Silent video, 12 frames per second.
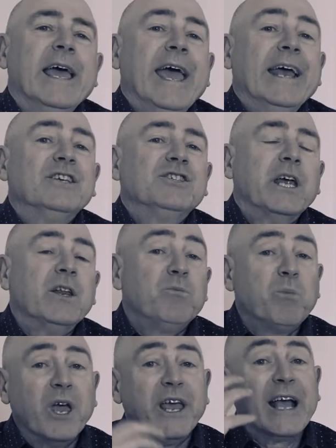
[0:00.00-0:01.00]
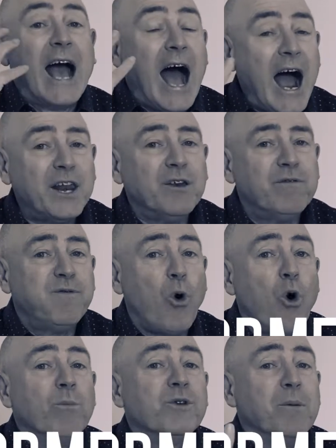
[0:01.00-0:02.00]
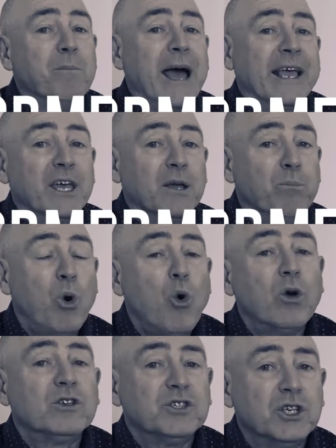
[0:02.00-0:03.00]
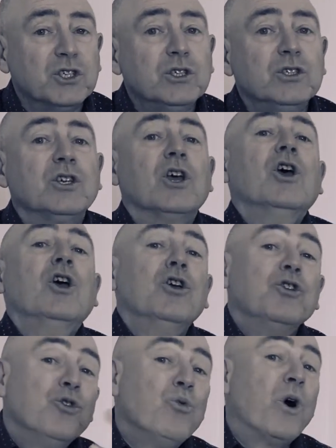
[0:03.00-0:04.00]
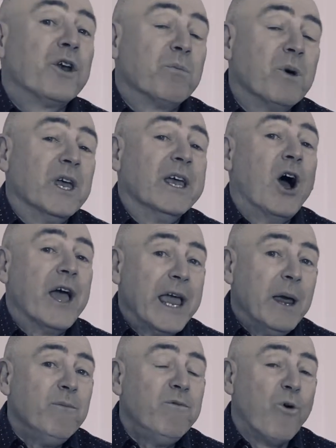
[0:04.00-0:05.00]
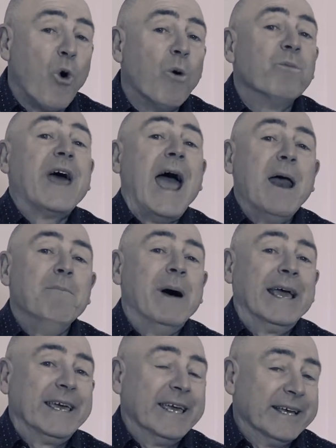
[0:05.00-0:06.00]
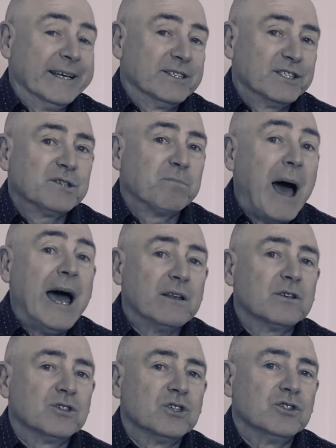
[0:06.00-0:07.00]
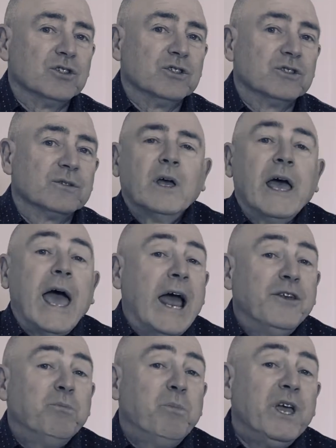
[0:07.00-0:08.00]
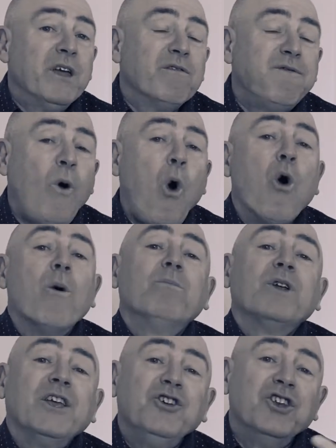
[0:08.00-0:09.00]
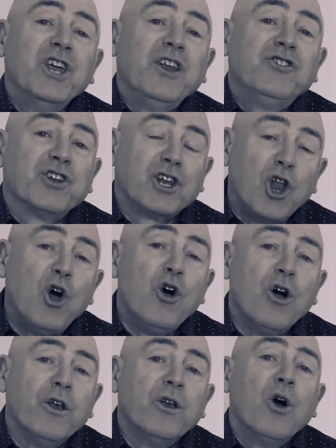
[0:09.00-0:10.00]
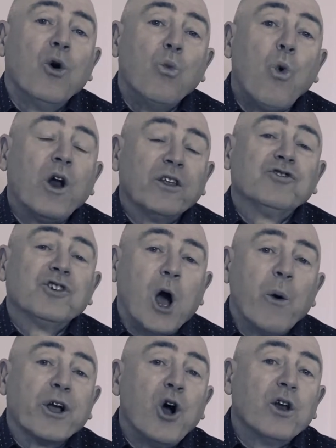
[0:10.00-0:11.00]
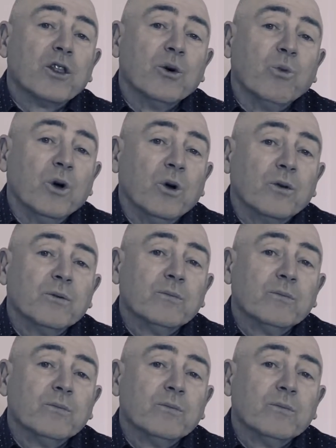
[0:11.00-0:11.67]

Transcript: Instead of being uninformed and making poor decisions, you want to be informed and making smart decisions. And to be informed, you need to learn what is going on in the world.